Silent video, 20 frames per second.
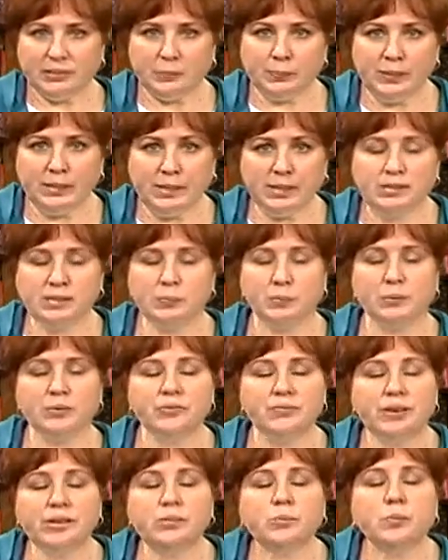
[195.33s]
because it
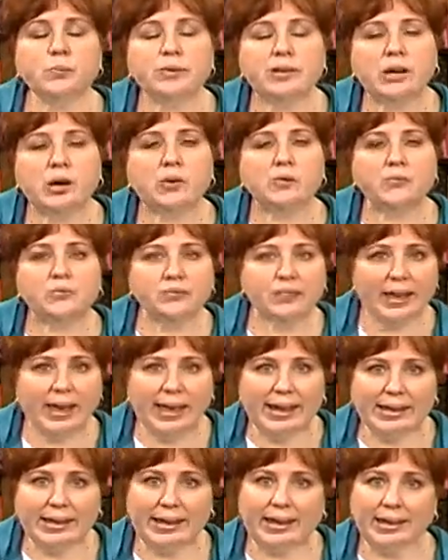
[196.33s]
prevents what we call
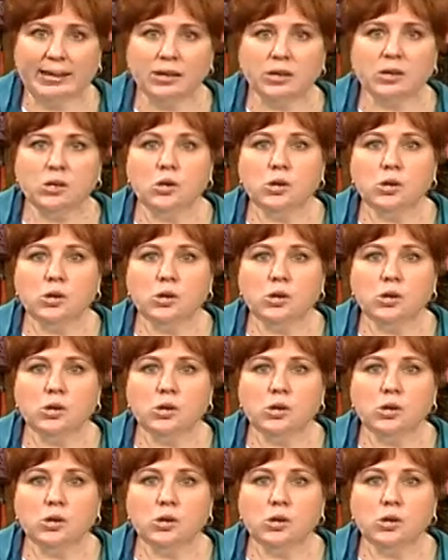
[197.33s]
flagging.